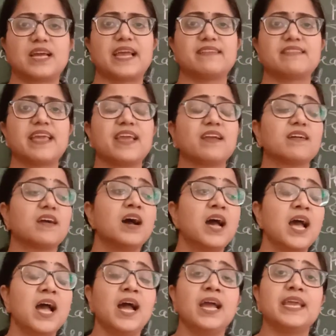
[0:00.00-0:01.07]
I think
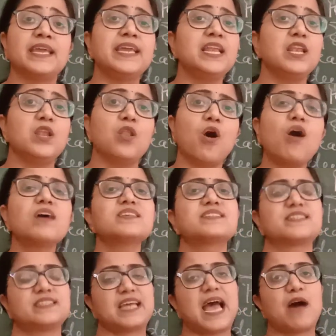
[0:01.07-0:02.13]
he
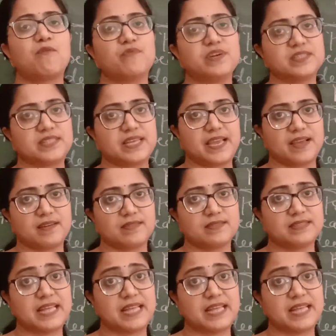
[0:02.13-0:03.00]
lost everything.